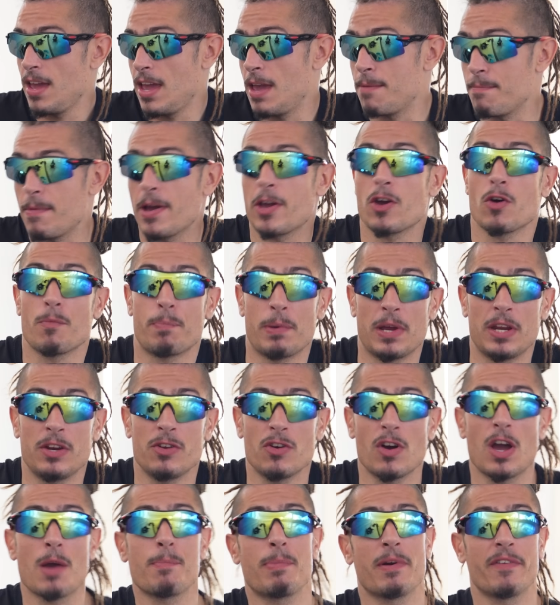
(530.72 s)
In my
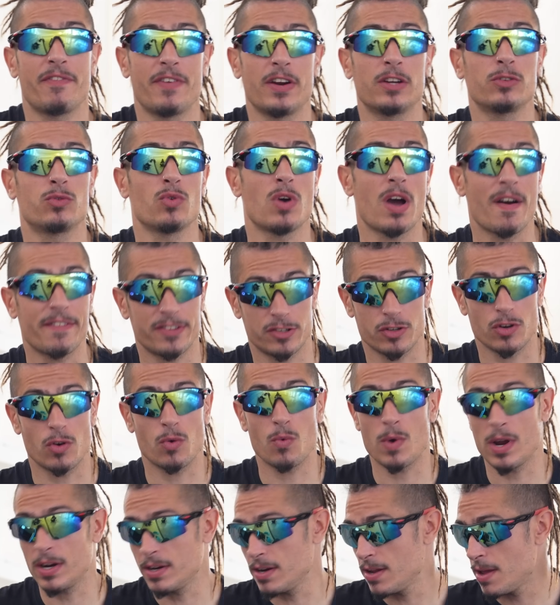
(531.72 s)
opinion, I prefer to have
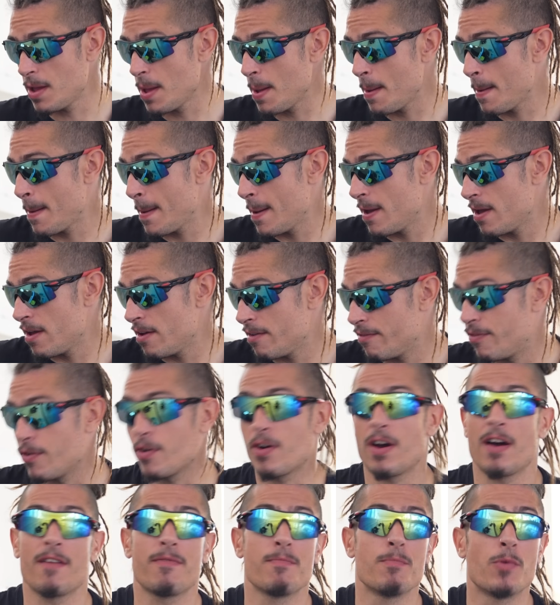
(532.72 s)
someone
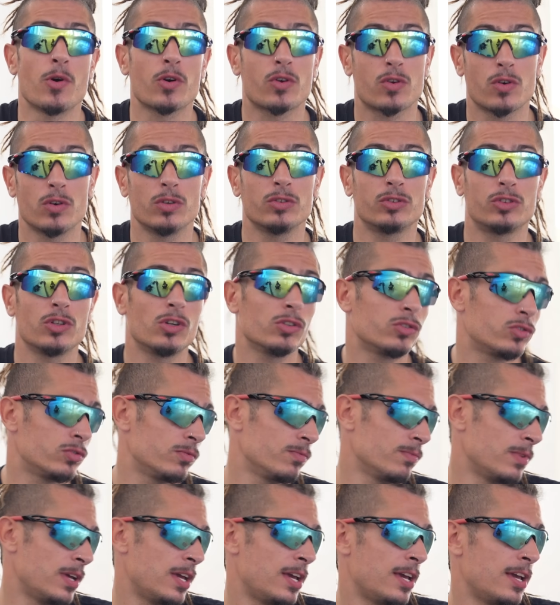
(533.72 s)
for have more control,
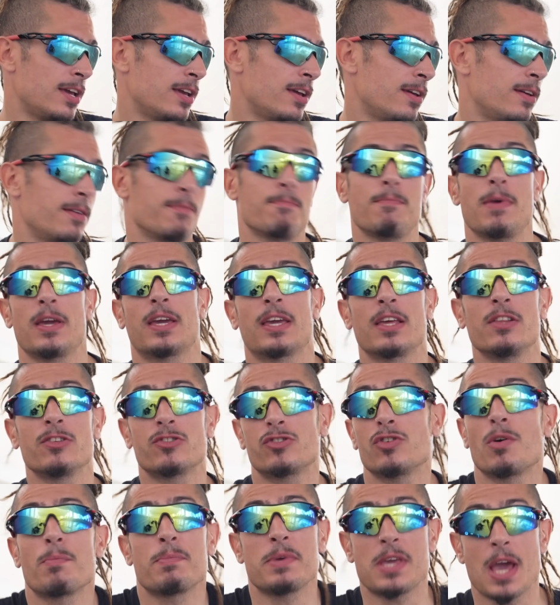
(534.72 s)
making
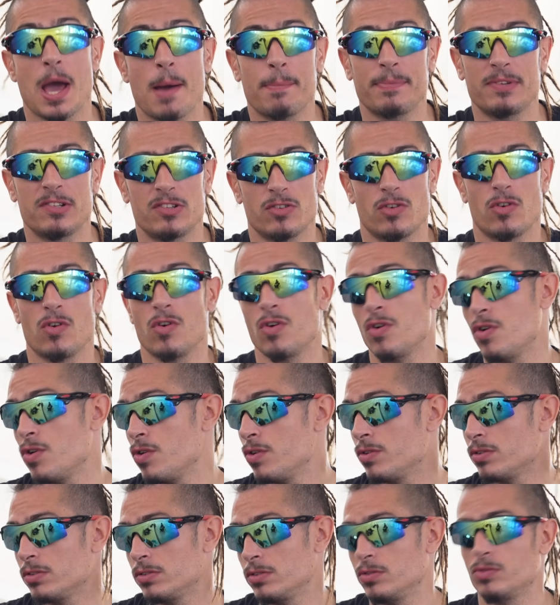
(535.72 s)
some jumps
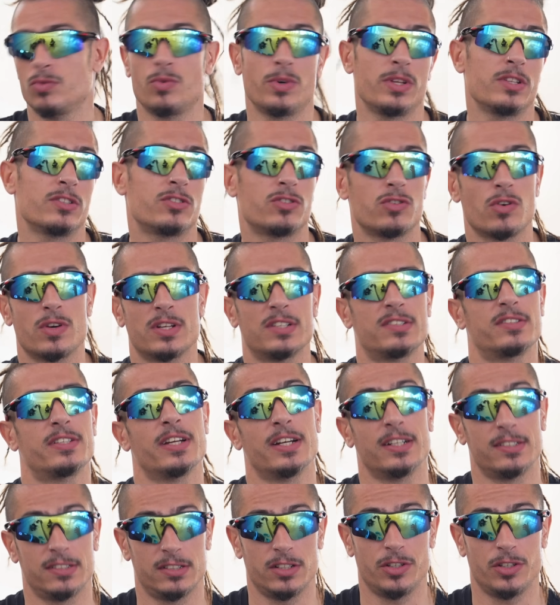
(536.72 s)
or doing some stairs,